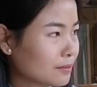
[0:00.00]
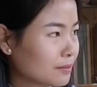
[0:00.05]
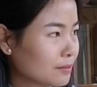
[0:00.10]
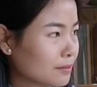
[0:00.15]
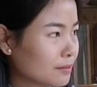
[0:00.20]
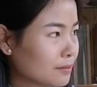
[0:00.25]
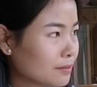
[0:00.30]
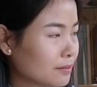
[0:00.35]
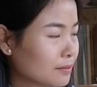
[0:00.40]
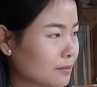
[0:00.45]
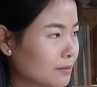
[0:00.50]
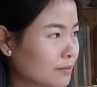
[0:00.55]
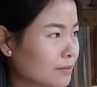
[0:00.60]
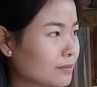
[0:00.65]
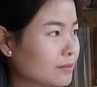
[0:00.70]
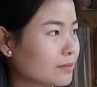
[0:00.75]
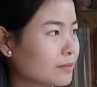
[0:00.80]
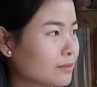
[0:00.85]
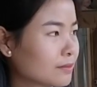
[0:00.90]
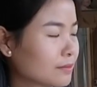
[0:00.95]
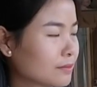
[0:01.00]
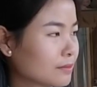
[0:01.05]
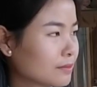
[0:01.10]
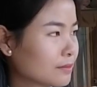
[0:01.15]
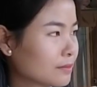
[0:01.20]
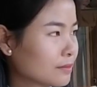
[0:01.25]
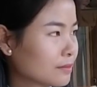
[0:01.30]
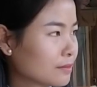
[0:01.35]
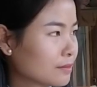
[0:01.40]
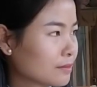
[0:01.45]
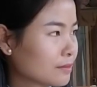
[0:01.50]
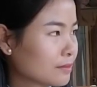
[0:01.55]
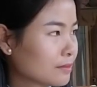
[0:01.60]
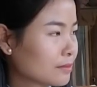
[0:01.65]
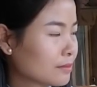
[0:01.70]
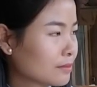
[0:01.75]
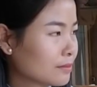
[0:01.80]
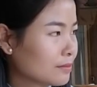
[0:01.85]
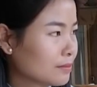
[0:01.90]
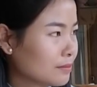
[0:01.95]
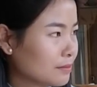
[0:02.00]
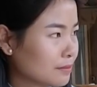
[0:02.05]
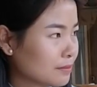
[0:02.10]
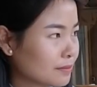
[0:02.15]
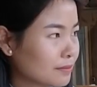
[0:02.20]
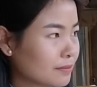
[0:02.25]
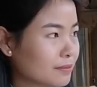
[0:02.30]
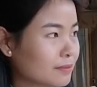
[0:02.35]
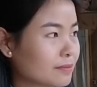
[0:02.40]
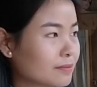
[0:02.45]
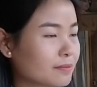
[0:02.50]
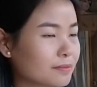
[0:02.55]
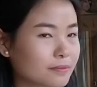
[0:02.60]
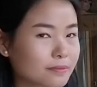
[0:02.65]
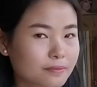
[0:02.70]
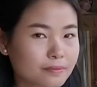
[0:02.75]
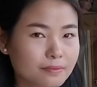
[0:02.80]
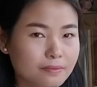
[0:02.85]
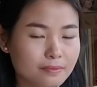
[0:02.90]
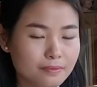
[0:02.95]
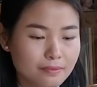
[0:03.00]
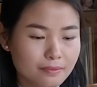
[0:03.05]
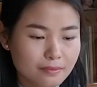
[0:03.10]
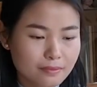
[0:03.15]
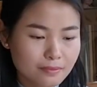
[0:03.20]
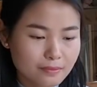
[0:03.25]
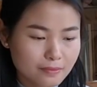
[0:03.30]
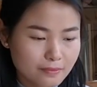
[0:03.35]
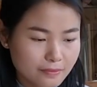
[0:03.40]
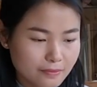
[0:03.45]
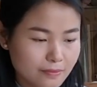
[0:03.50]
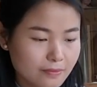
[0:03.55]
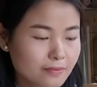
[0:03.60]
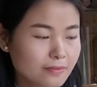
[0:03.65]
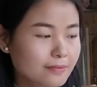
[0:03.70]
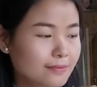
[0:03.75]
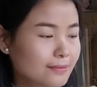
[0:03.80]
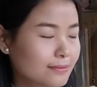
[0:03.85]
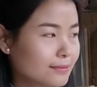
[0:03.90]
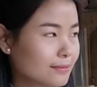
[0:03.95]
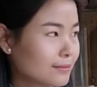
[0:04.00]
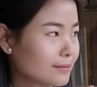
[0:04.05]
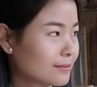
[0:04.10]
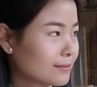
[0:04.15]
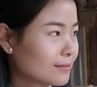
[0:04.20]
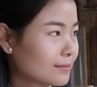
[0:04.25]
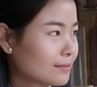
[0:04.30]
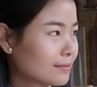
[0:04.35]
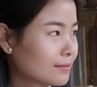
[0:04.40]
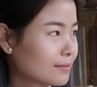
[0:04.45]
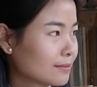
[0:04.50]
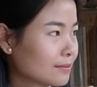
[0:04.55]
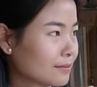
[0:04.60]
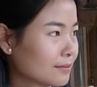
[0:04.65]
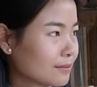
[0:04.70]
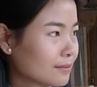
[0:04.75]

(not speaking)